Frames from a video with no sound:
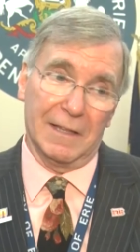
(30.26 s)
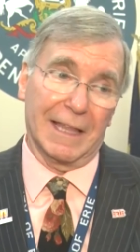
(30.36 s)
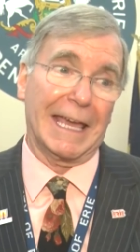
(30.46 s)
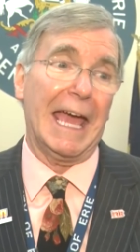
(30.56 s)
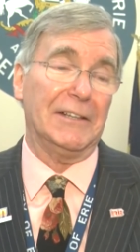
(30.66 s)

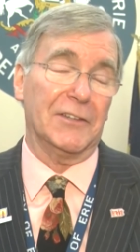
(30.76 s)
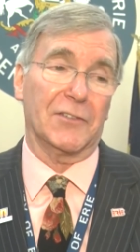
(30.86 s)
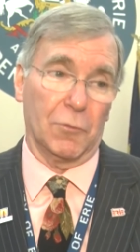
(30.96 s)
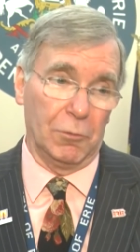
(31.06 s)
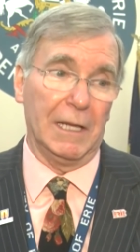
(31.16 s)
the
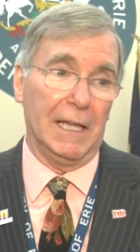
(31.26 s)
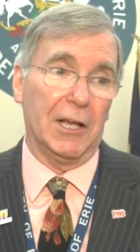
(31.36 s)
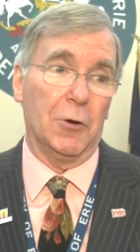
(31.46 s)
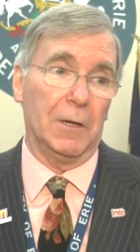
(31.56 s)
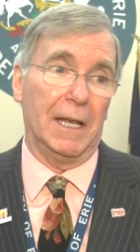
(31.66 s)
cases are really
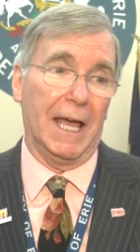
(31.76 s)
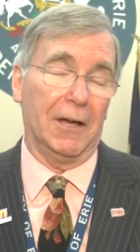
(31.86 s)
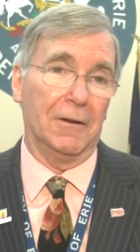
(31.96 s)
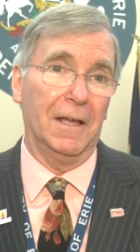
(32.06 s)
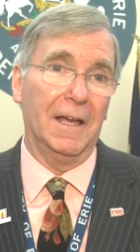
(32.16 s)
going
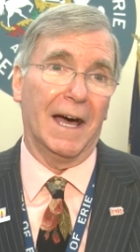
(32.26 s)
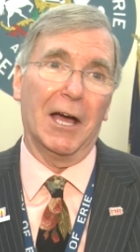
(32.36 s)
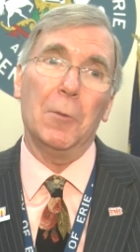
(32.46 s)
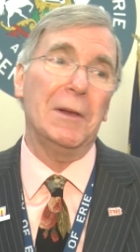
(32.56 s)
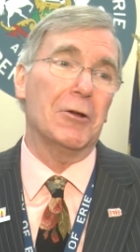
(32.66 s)
down. I
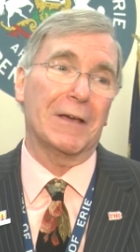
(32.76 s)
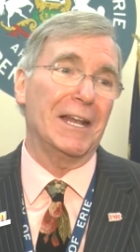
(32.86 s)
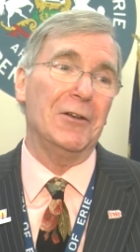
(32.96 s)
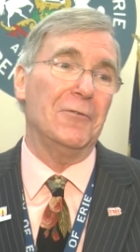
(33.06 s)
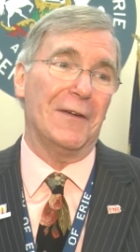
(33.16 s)
hope we don't get
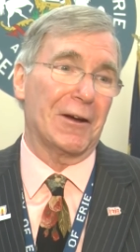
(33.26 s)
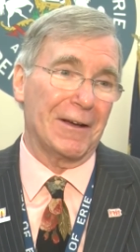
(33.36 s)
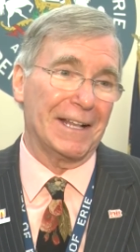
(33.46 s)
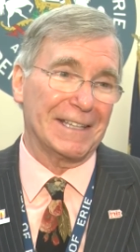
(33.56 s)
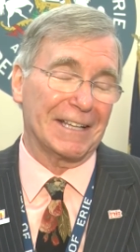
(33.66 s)
a new
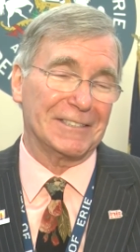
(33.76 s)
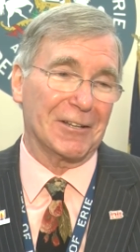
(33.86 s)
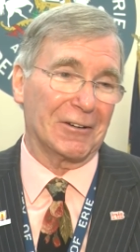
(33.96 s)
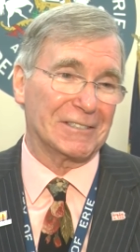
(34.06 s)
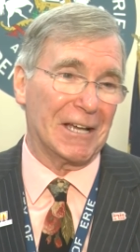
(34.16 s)
variant that
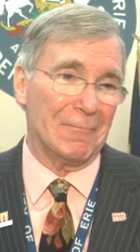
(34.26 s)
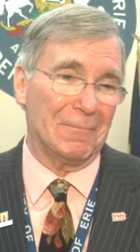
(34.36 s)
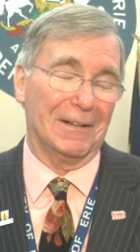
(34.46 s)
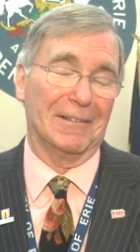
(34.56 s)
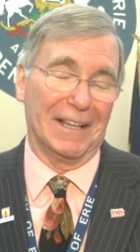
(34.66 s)
starts up
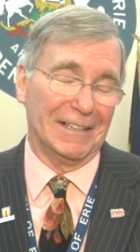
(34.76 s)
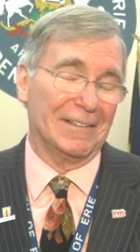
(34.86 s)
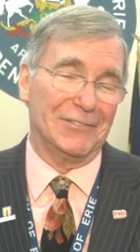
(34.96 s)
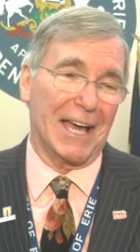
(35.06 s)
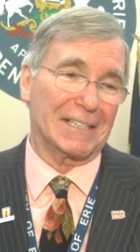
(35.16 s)
and,
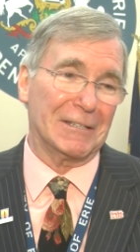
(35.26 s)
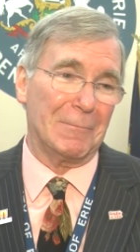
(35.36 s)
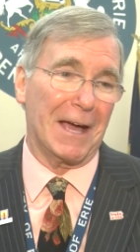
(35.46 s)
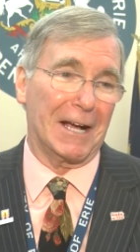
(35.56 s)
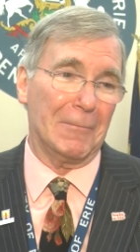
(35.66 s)
and jacks it
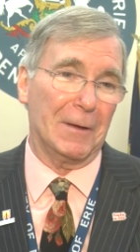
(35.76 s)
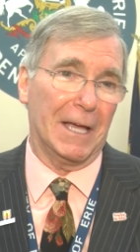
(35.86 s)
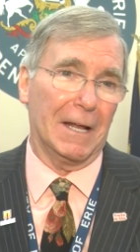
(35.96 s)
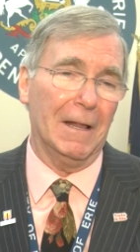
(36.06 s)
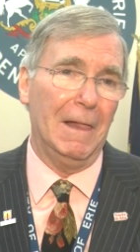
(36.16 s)
back up
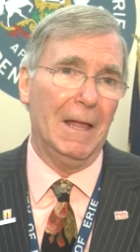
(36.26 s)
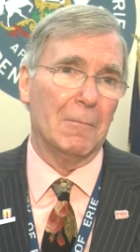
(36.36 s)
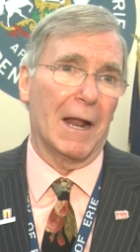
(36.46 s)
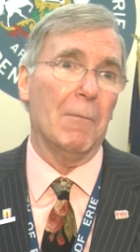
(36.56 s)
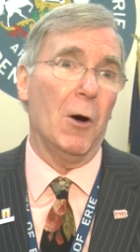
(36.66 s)
again.
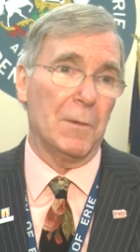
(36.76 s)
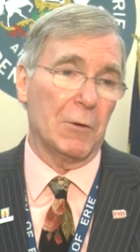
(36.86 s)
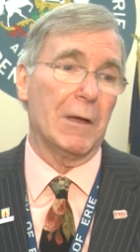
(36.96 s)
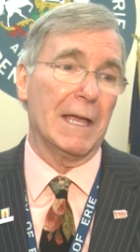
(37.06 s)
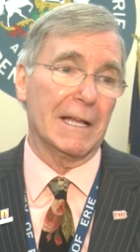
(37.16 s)
But I'm hoping
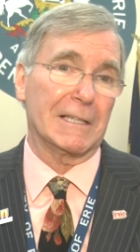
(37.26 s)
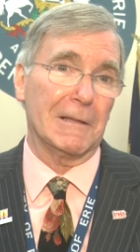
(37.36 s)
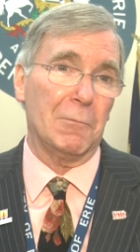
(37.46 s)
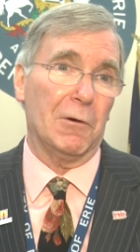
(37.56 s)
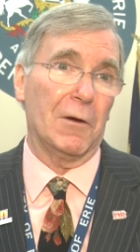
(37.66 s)
we can get to
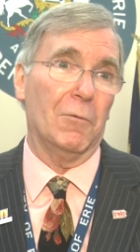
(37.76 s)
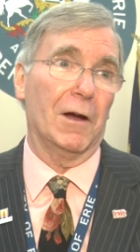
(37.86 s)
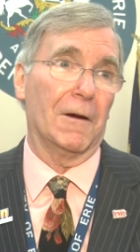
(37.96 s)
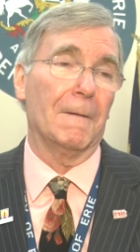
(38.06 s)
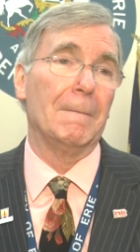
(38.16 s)
the point
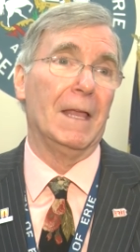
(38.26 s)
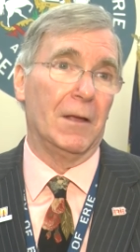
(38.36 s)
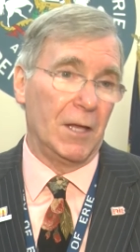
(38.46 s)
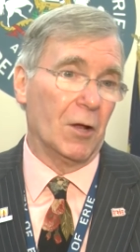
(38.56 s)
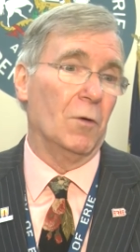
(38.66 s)
where
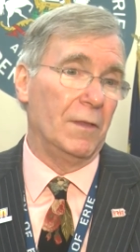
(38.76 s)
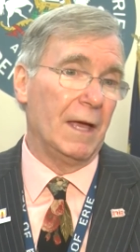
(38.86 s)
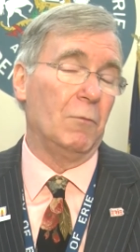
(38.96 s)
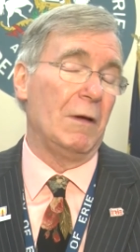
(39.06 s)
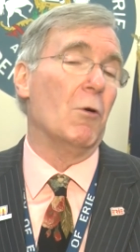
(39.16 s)
you know
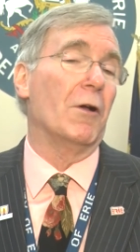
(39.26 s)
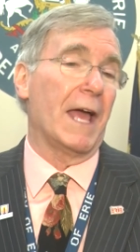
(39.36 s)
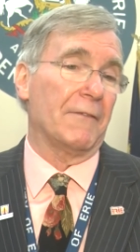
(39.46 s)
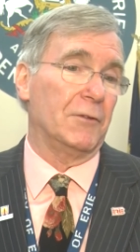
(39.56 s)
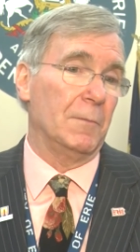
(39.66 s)
that we won't
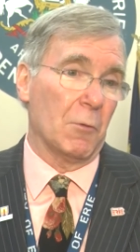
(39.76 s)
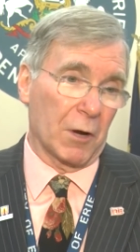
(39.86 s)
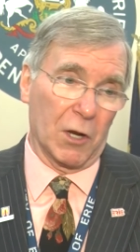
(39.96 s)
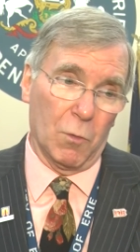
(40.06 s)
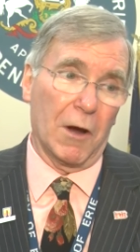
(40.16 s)
have to. But
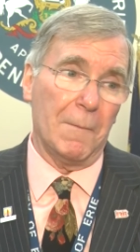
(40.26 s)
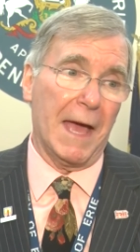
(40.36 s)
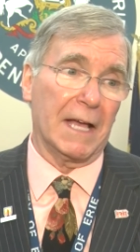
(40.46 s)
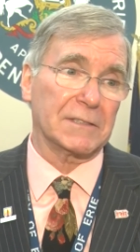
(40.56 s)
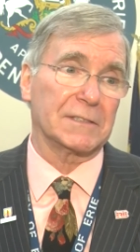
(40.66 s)
we're going to wear
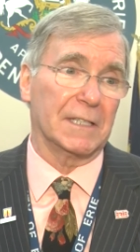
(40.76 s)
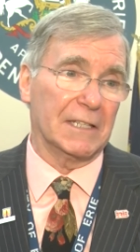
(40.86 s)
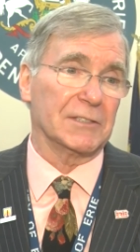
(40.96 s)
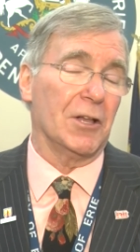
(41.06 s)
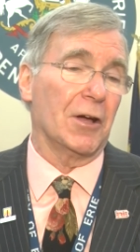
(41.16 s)
masks
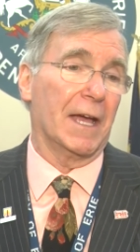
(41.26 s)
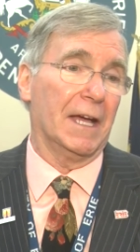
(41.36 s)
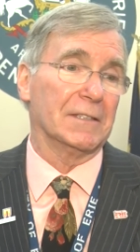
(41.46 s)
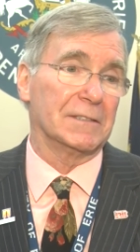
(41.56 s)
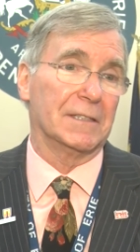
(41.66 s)
as long
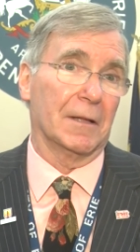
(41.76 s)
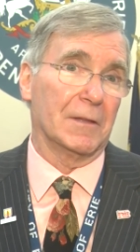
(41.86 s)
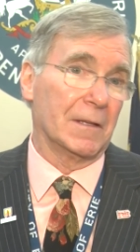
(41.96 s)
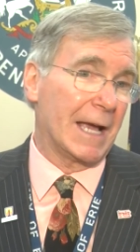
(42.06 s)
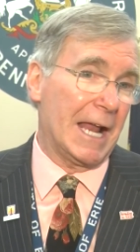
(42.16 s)
as the
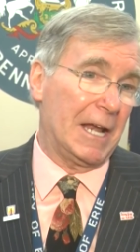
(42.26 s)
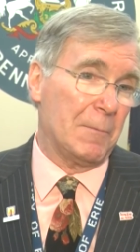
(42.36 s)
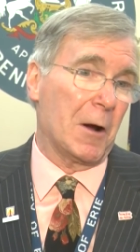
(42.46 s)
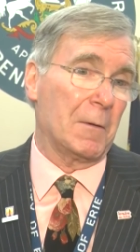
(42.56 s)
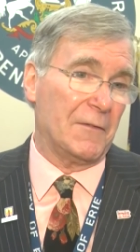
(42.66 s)
county
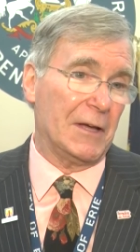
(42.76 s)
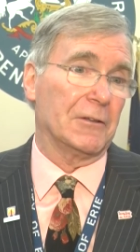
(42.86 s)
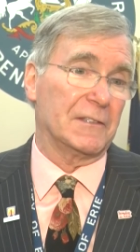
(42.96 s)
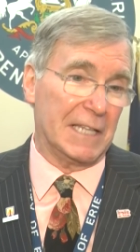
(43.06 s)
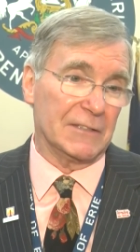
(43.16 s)
department of
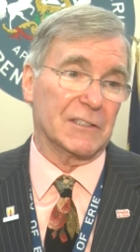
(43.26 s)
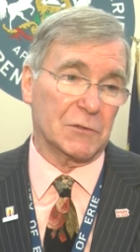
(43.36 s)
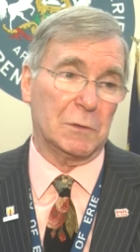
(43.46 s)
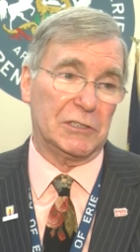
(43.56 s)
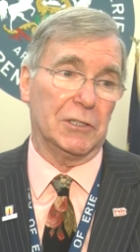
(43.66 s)
health tells
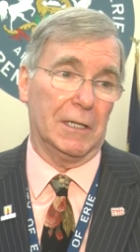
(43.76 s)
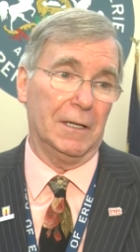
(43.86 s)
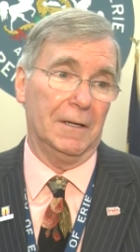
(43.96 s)
us we should.